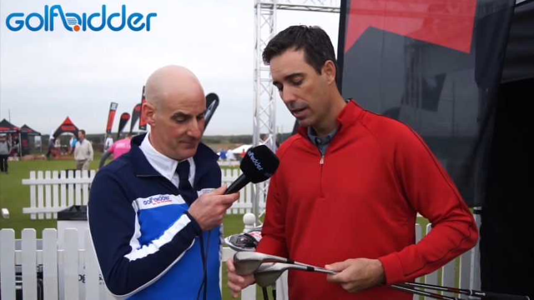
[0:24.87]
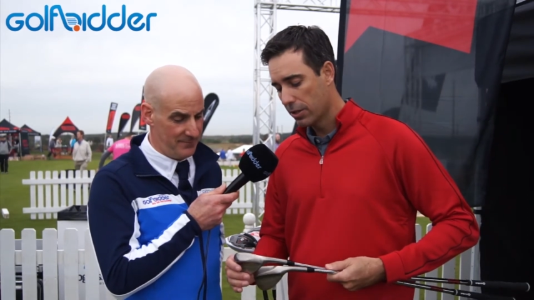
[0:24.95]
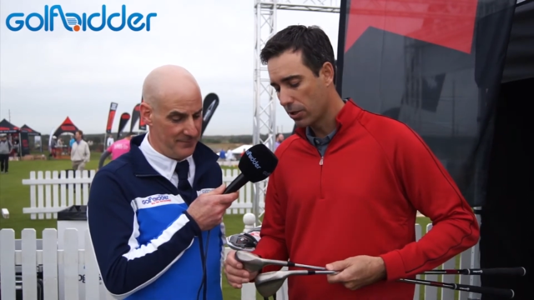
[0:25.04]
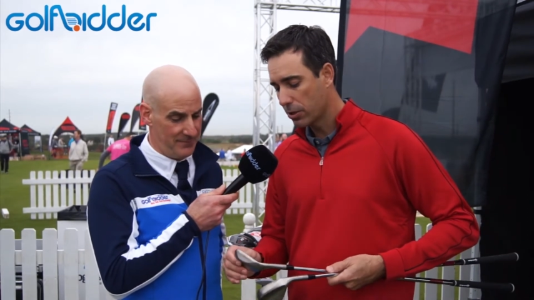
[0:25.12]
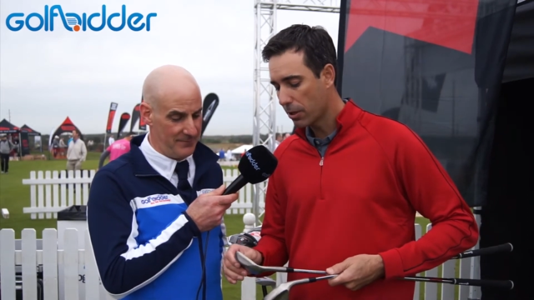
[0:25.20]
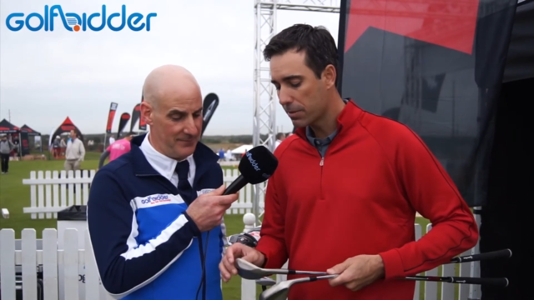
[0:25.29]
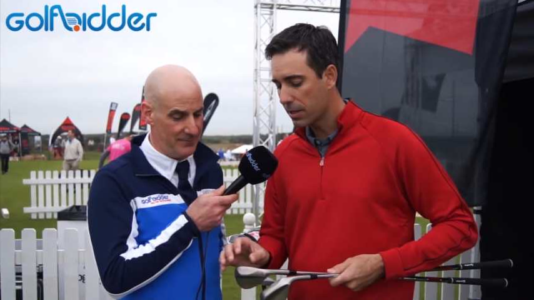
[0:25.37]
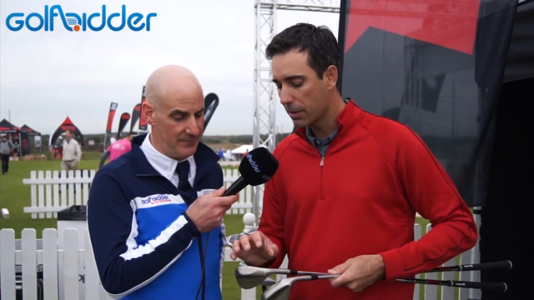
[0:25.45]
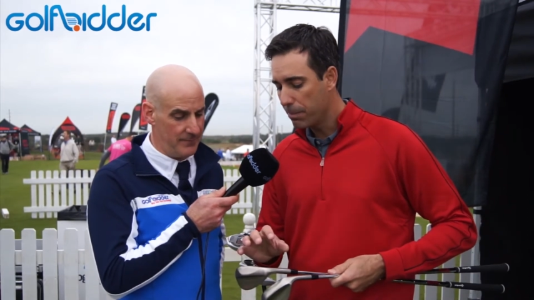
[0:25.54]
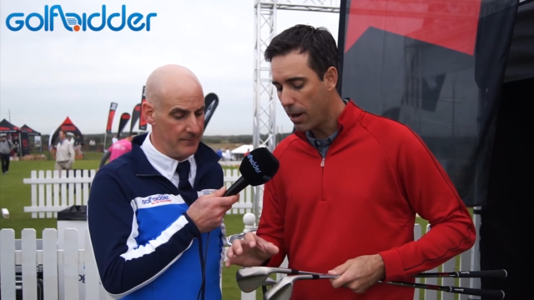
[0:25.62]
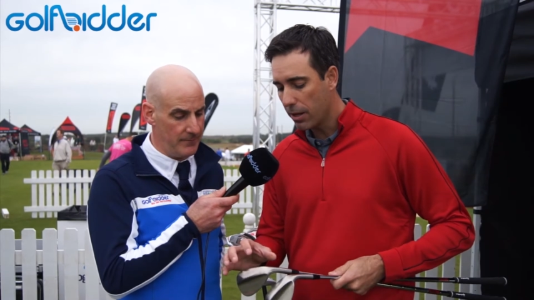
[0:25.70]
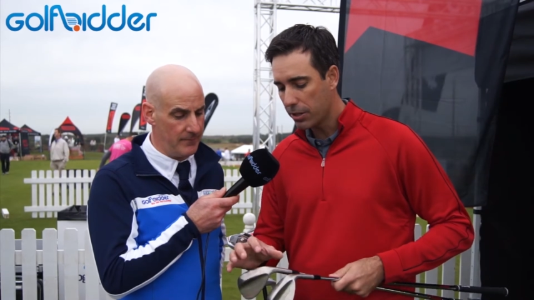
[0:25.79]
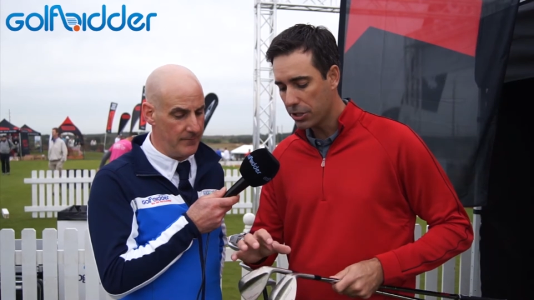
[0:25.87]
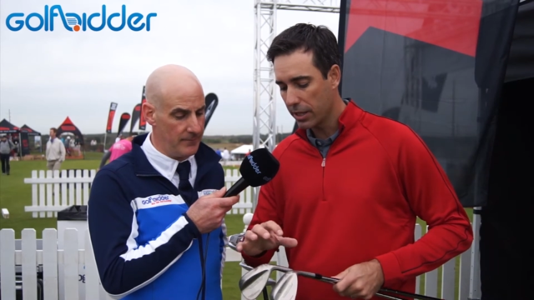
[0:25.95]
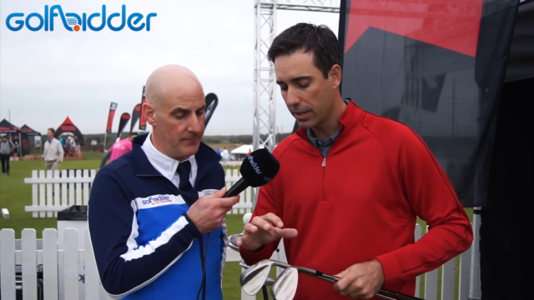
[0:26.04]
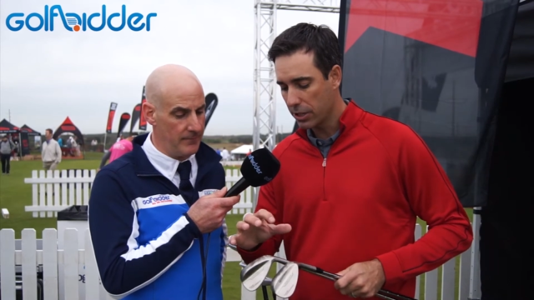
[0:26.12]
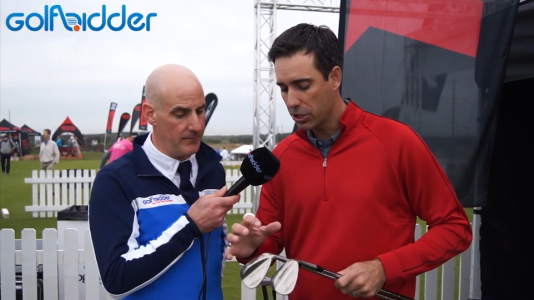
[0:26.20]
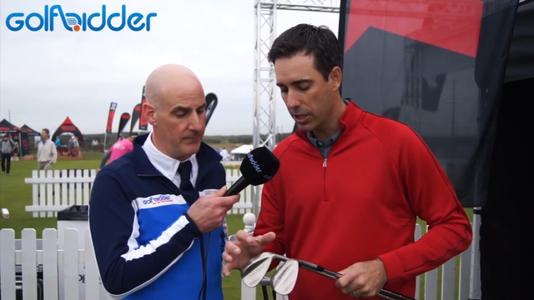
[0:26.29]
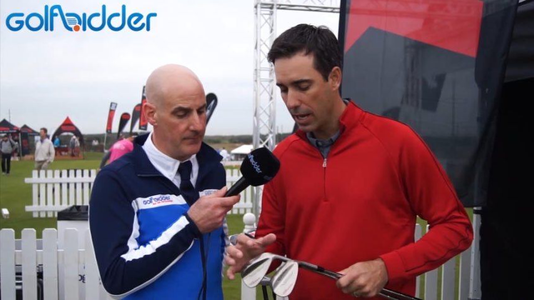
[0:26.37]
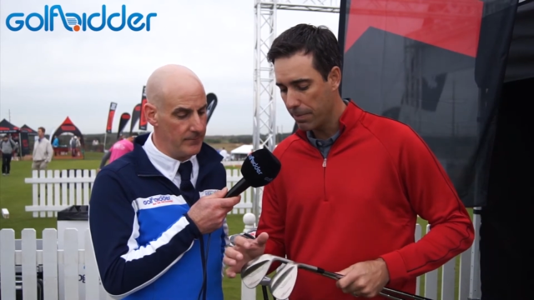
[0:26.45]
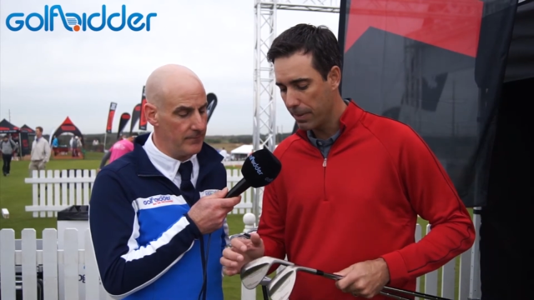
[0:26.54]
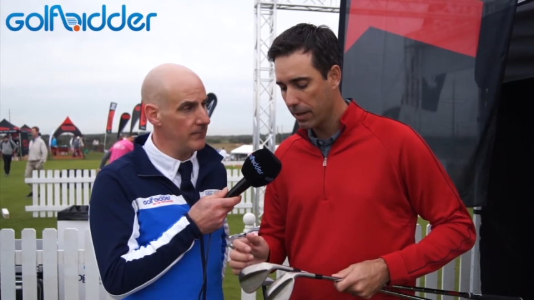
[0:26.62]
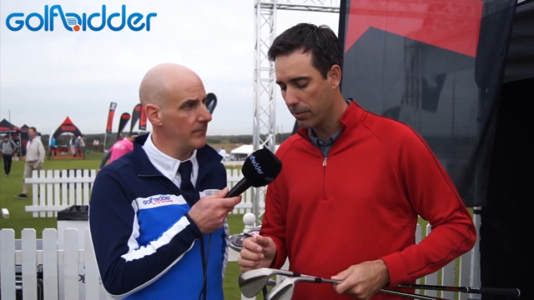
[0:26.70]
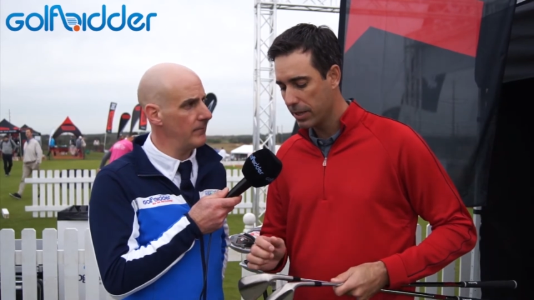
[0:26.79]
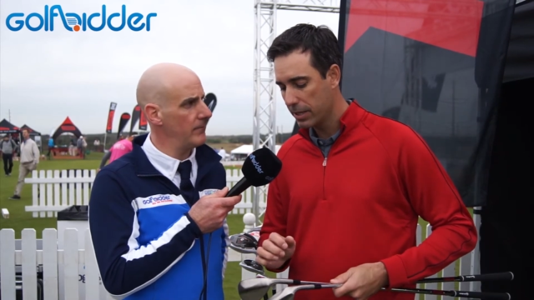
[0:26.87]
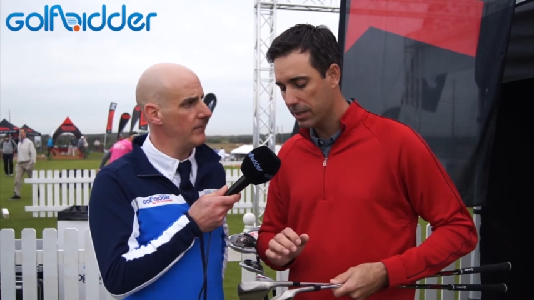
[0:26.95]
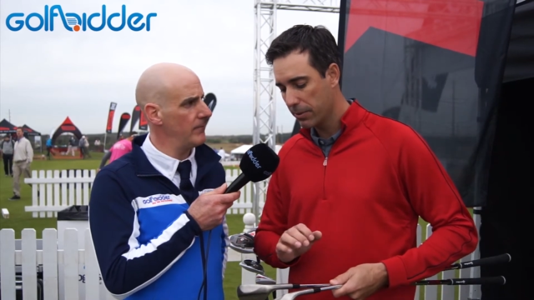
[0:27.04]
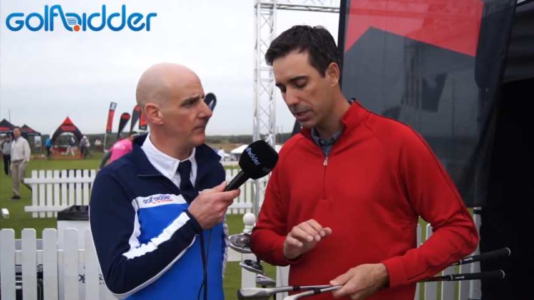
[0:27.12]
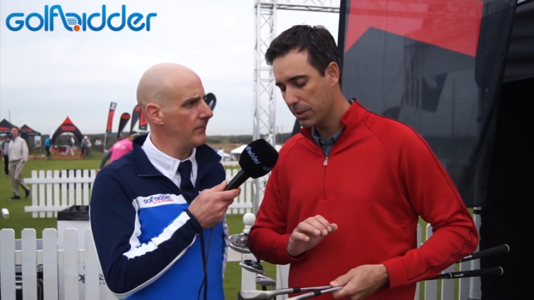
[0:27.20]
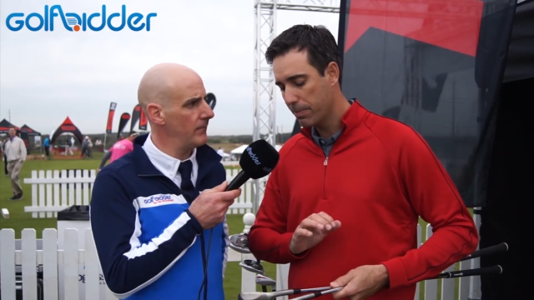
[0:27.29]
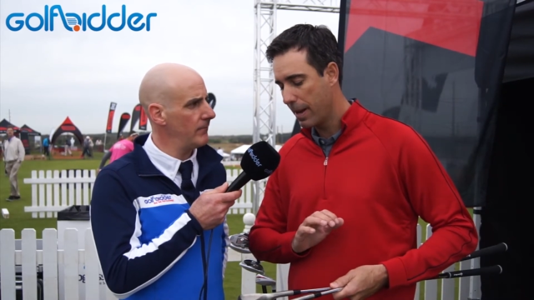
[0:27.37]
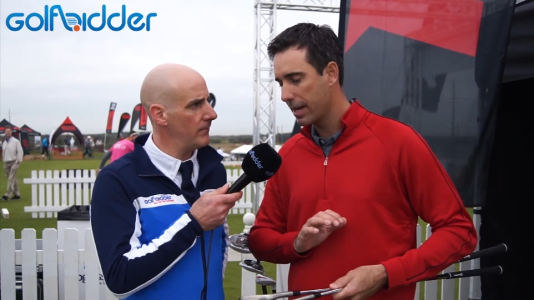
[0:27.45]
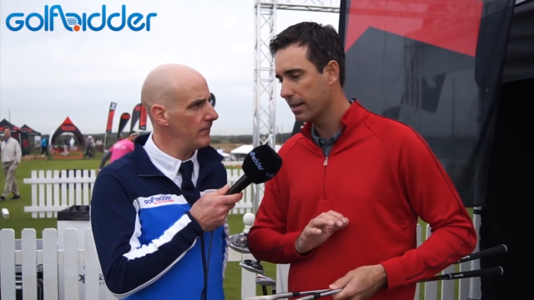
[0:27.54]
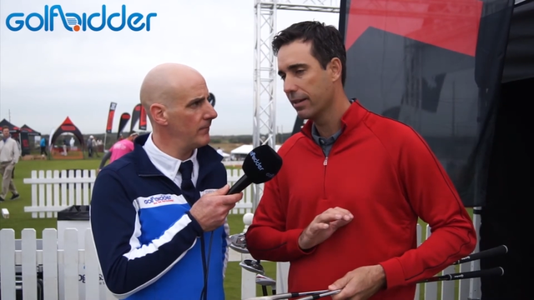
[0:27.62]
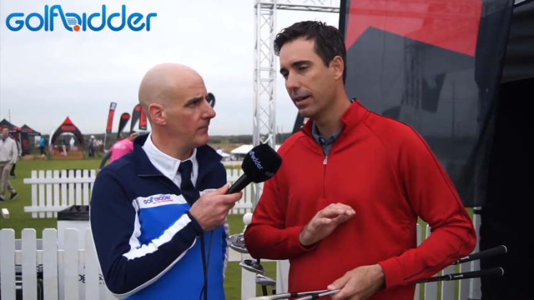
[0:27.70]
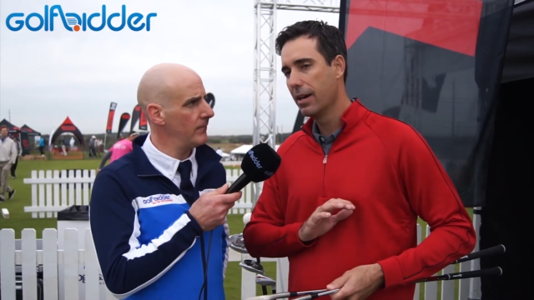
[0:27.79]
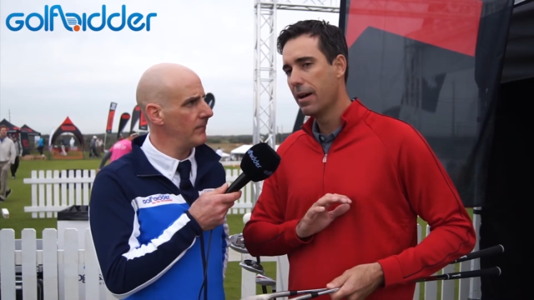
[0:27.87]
Speaker 1: So in terms of the polishing, the shaping, we, we spend